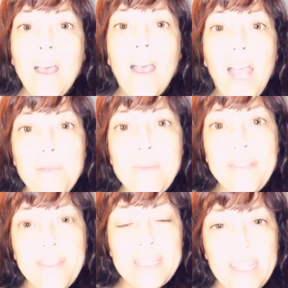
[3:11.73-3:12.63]
I met
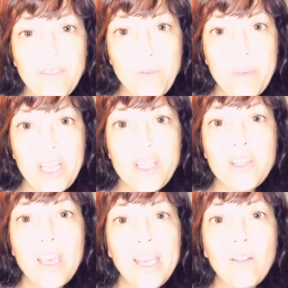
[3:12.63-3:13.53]
the son of a bitch.
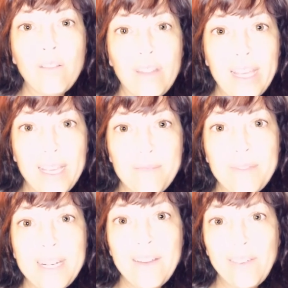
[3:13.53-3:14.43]
I don't like
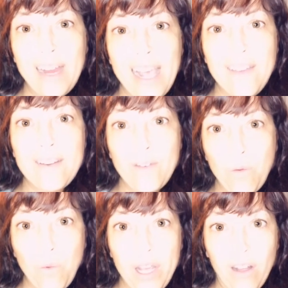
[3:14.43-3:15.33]
him. Never have, never
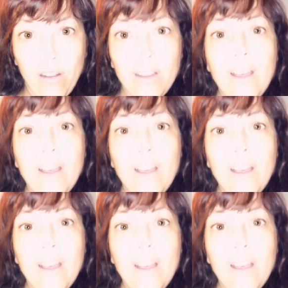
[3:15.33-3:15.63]
will.